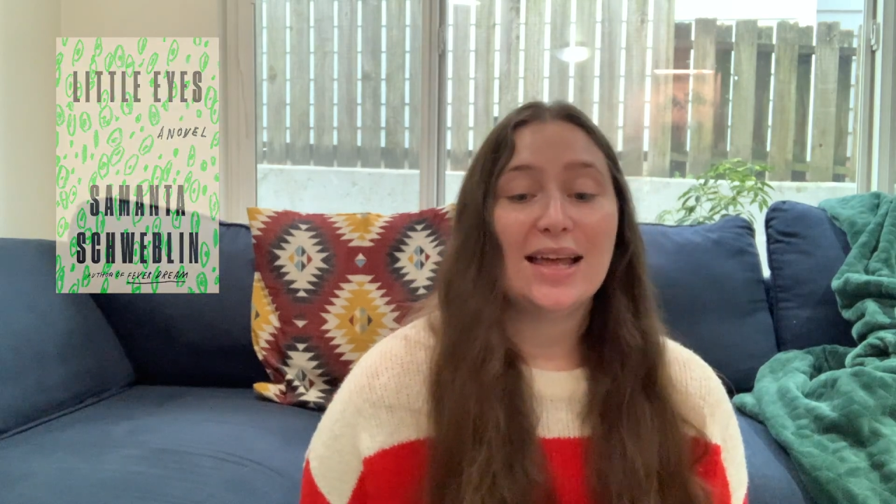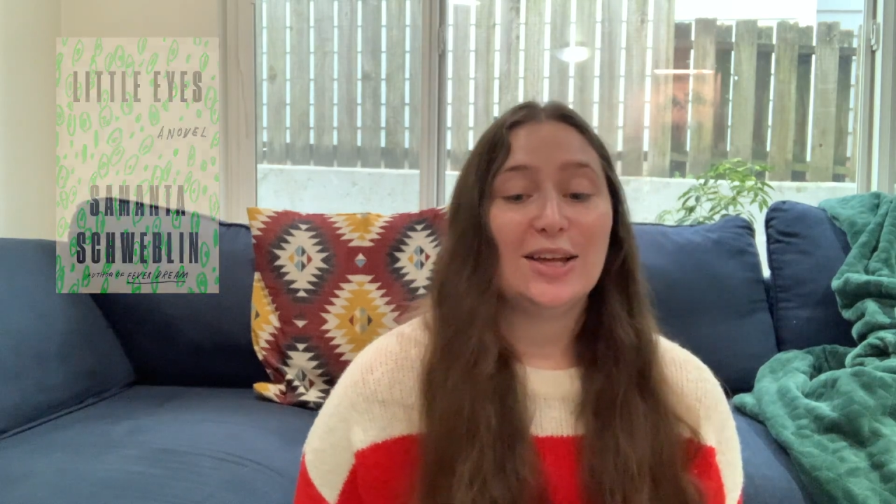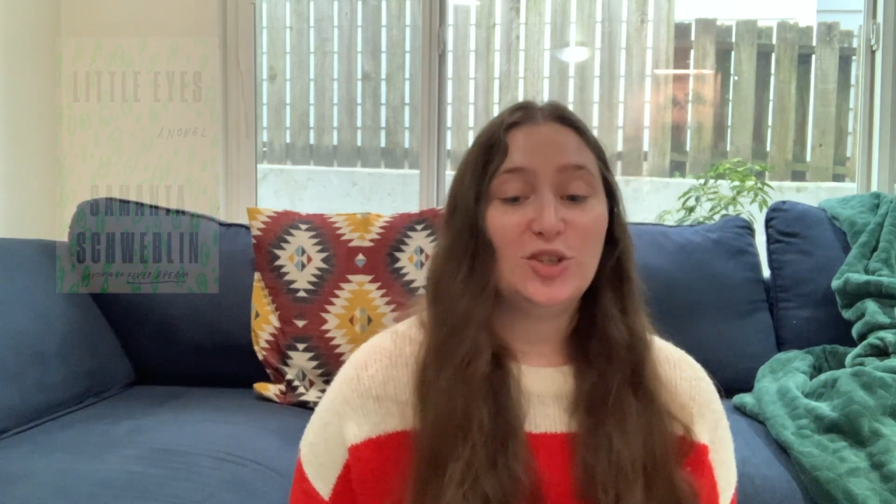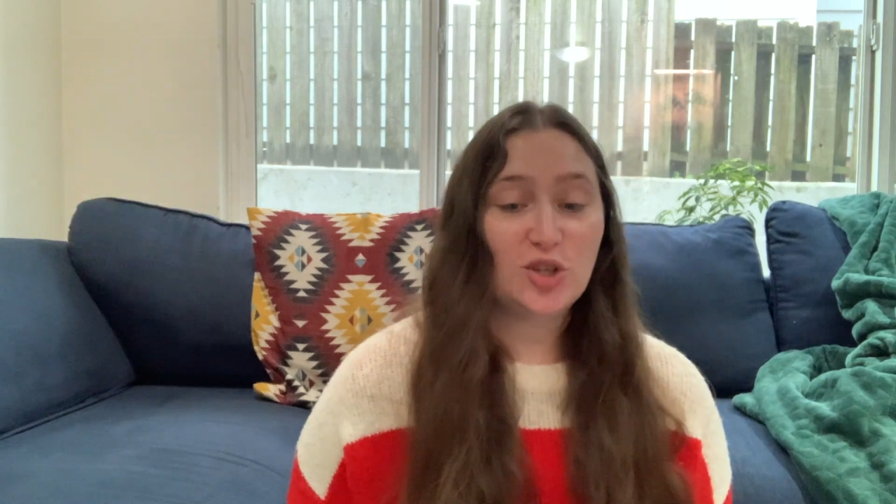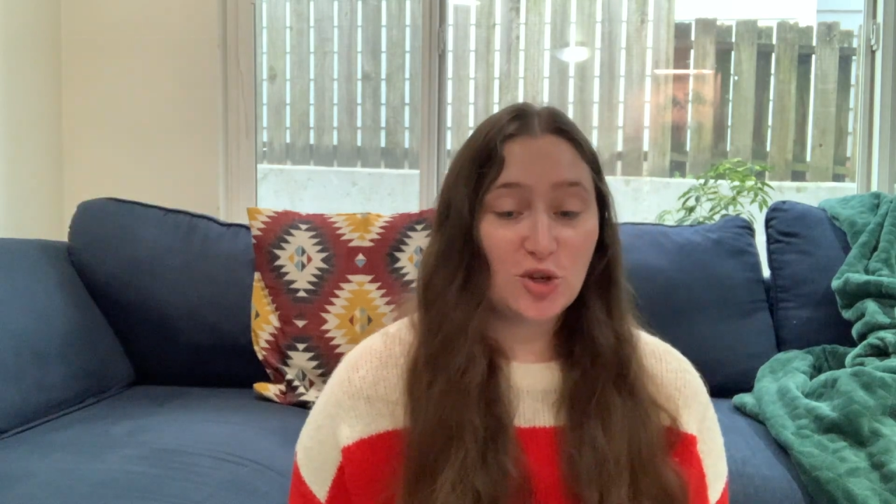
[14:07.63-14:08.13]

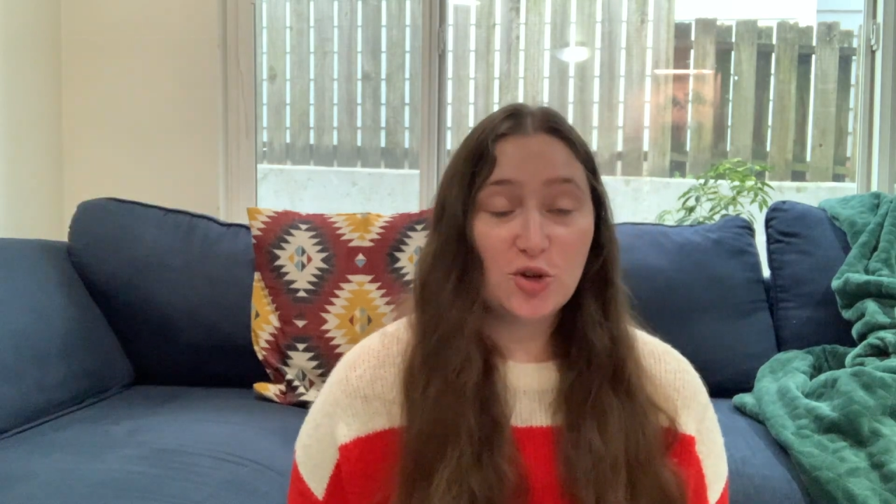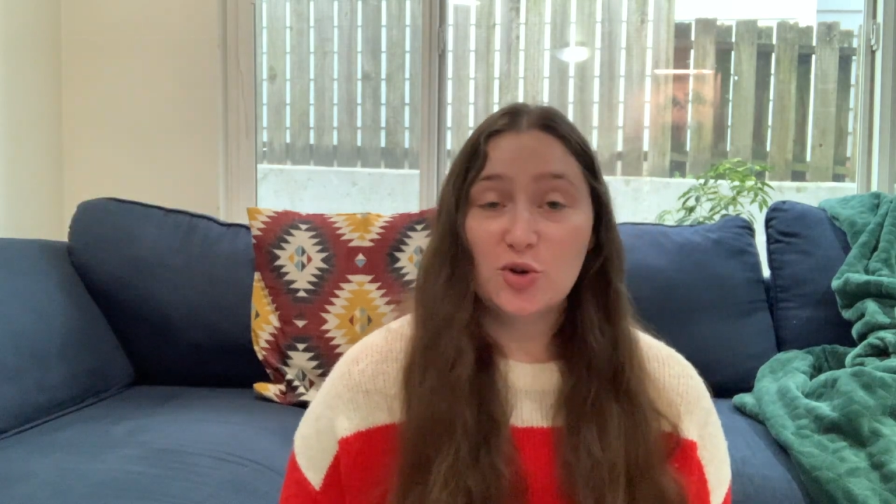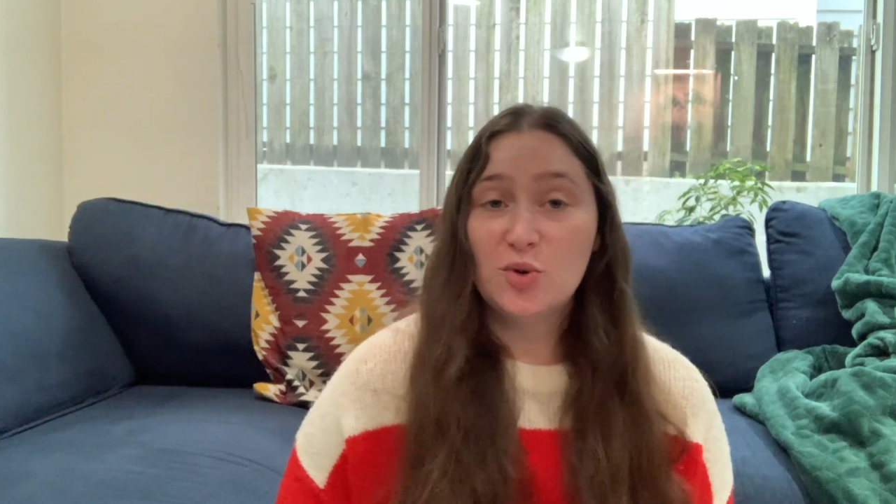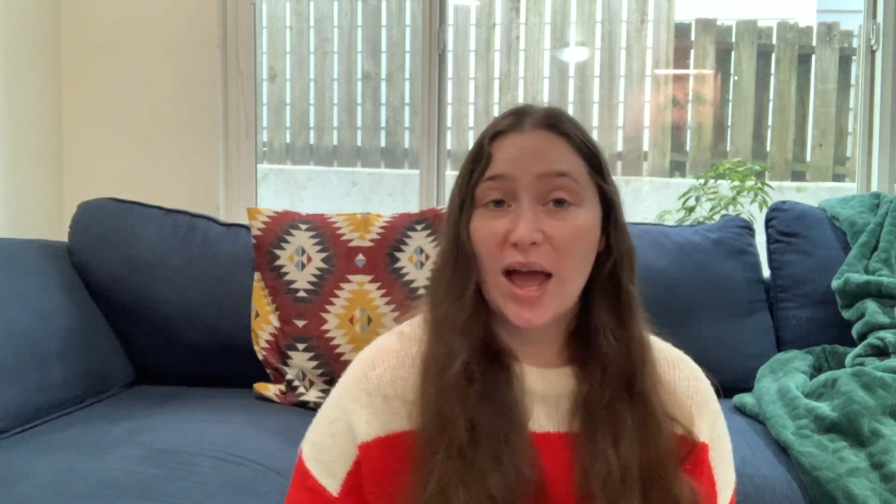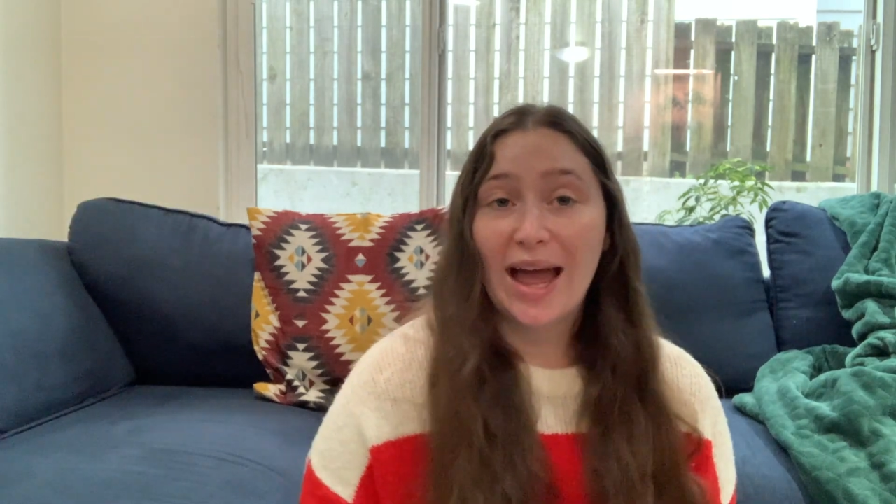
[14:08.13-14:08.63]

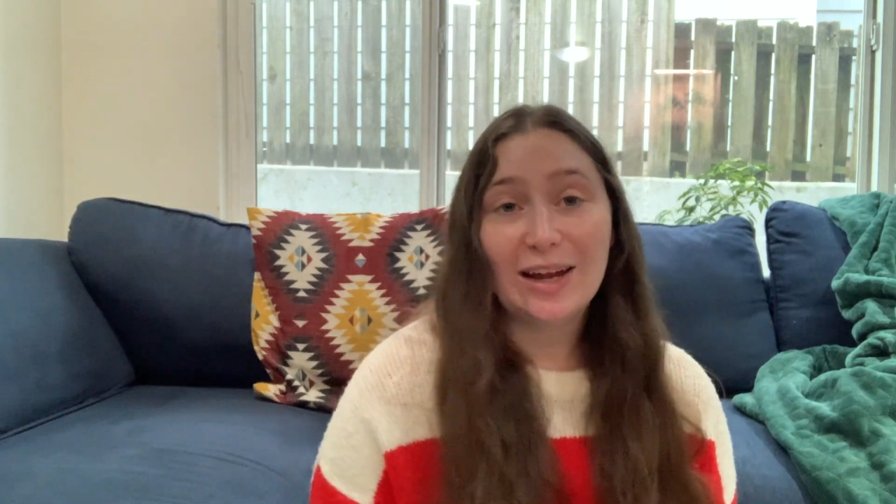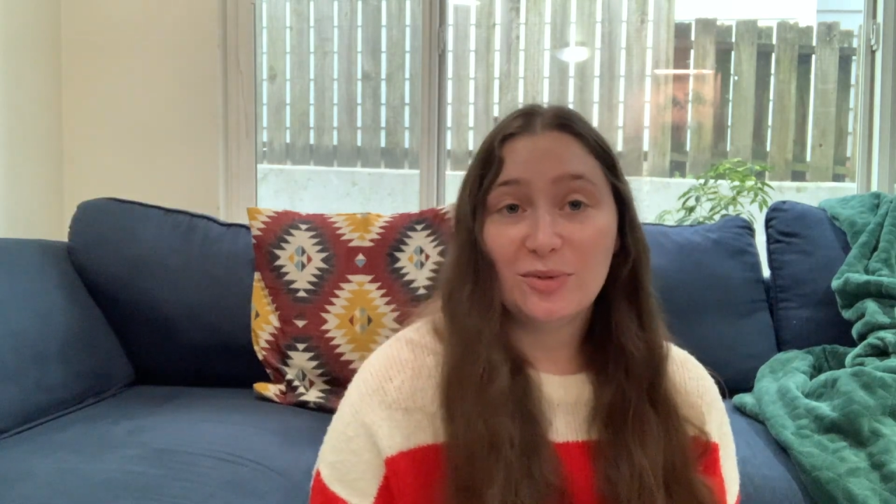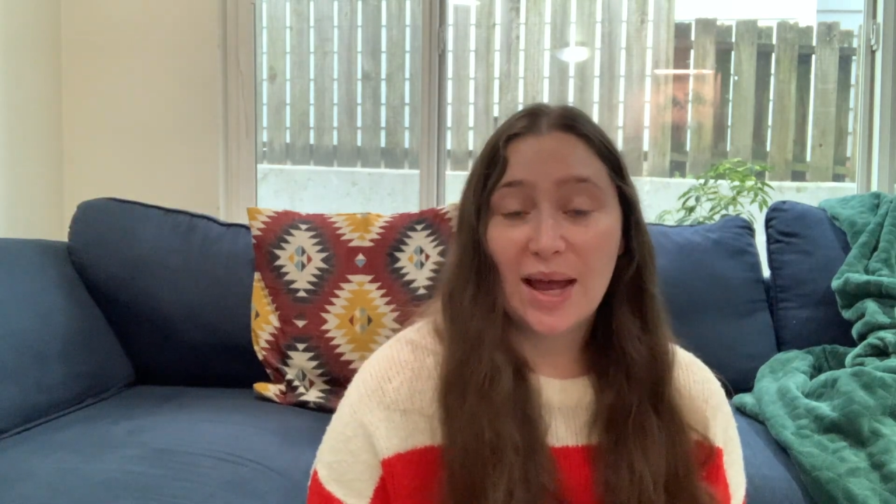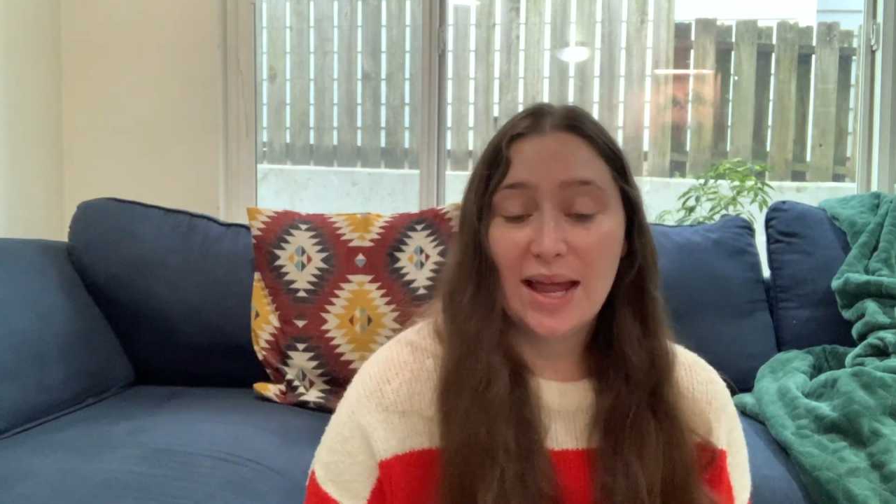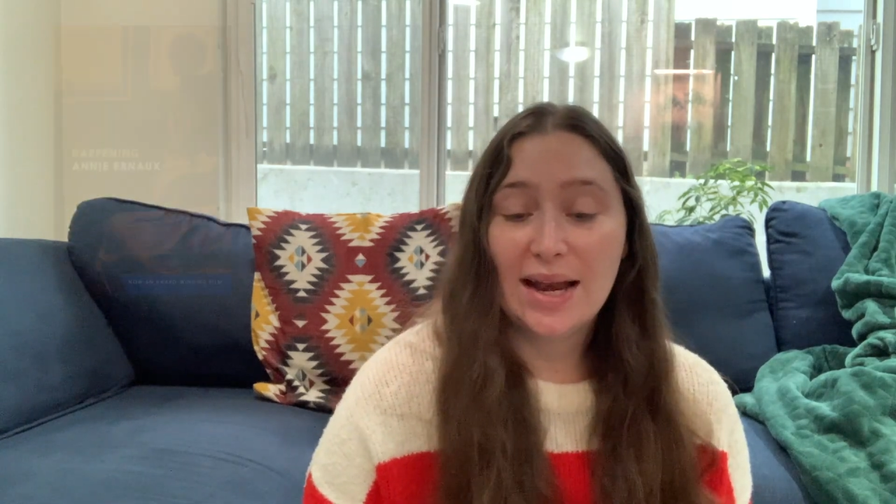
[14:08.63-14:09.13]
June, I read